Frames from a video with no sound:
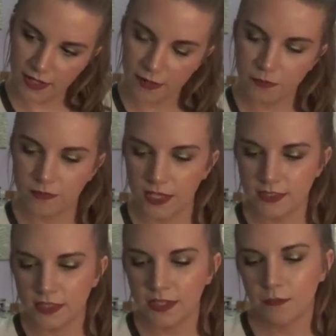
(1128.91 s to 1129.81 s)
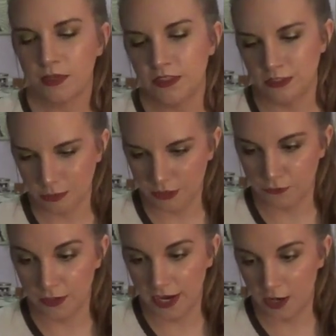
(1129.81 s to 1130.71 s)
I'm guessing it means
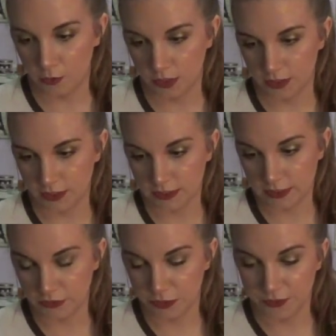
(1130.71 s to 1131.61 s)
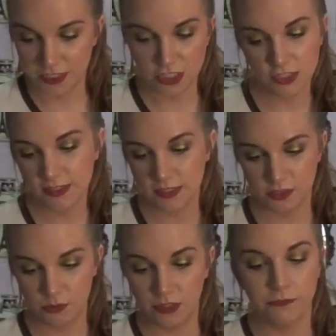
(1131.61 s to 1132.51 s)
24-hour concealer, but it just
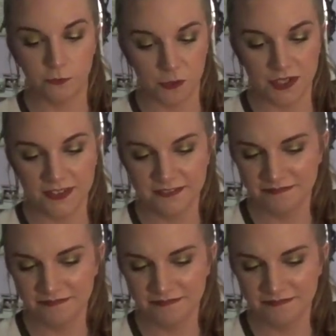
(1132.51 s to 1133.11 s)
says 24.